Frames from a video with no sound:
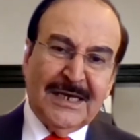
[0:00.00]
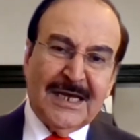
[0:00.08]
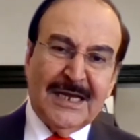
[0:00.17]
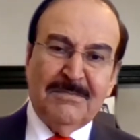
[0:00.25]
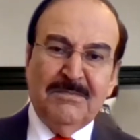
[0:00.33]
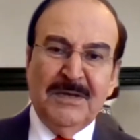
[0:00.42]

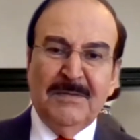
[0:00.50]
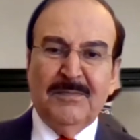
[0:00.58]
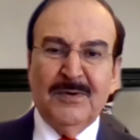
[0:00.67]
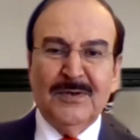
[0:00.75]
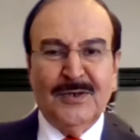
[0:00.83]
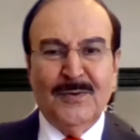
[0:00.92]
and
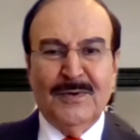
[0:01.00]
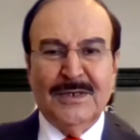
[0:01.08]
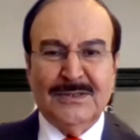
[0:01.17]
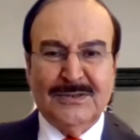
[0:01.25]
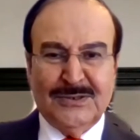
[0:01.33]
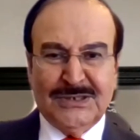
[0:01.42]
people don't
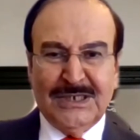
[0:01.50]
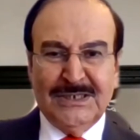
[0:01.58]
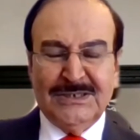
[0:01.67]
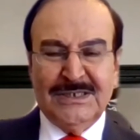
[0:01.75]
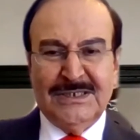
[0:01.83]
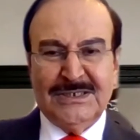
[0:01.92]
want to
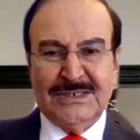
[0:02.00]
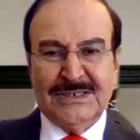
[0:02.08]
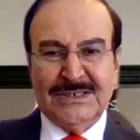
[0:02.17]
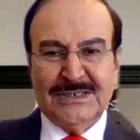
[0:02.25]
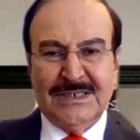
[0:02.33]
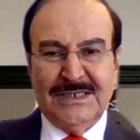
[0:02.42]
change
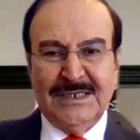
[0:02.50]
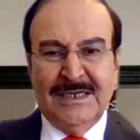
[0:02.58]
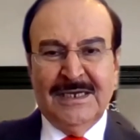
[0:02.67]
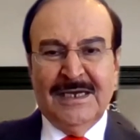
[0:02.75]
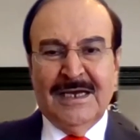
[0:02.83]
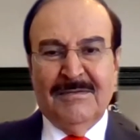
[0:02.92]
initially.